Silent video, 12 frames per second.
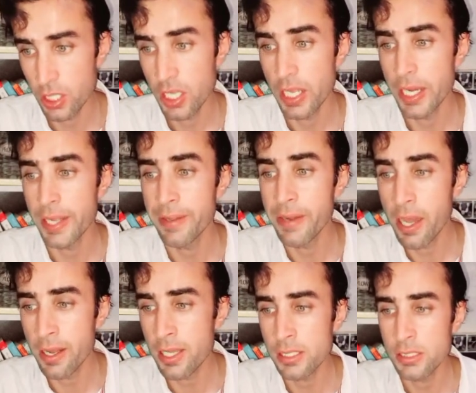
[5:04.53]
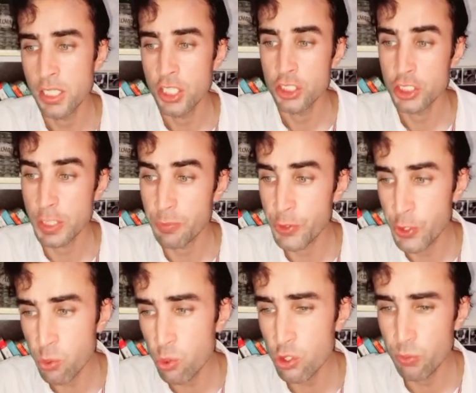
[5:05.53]
and Nana's
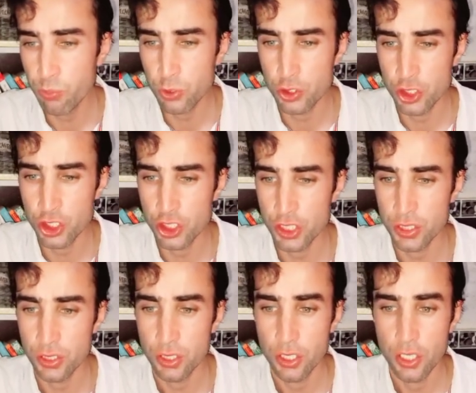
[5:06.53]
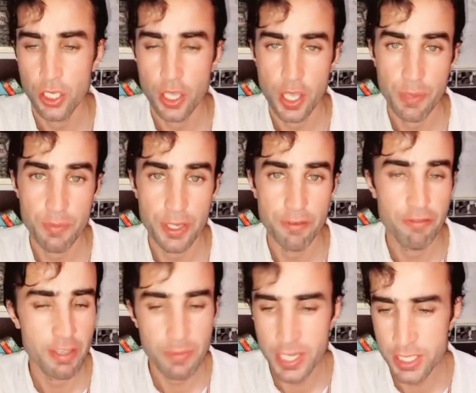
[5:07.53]
subdued position
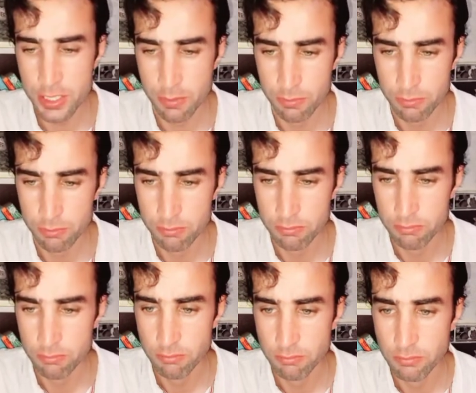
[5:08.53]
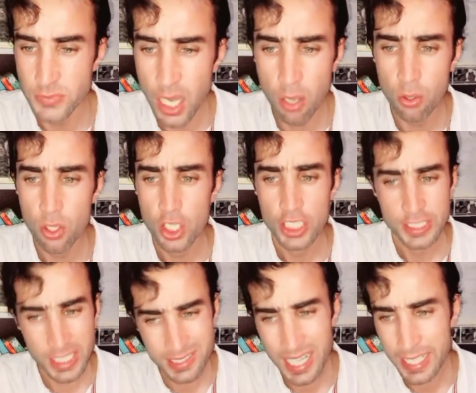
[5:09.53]
feminism. Now,
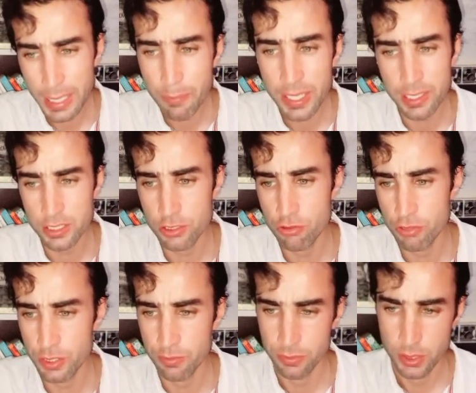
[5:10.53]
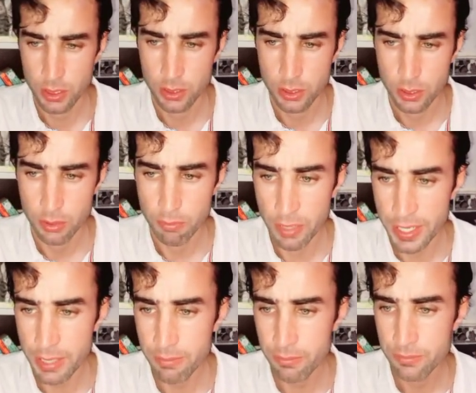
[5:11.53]
just like American dream,
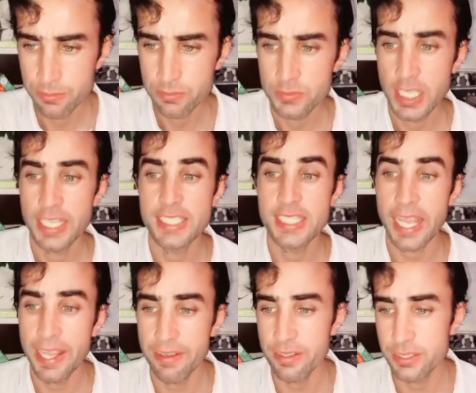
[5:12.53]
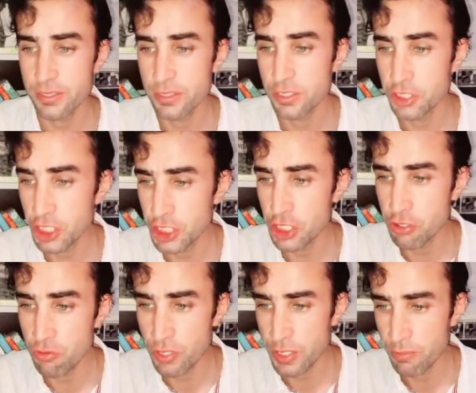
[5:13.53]
Mariam, his Herat city
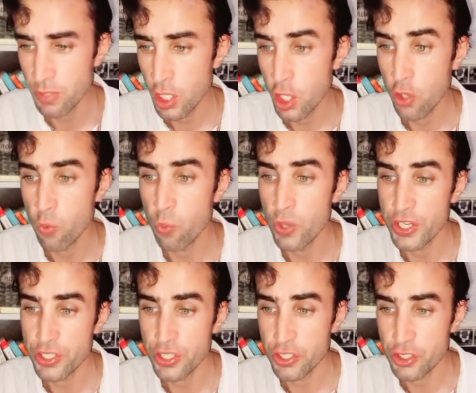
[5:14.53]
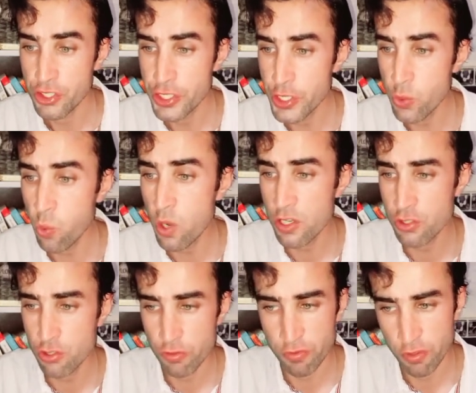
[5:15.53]
dream, which she wants
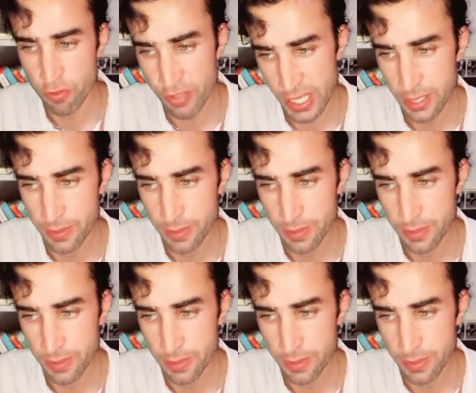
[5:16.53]
to fulfill.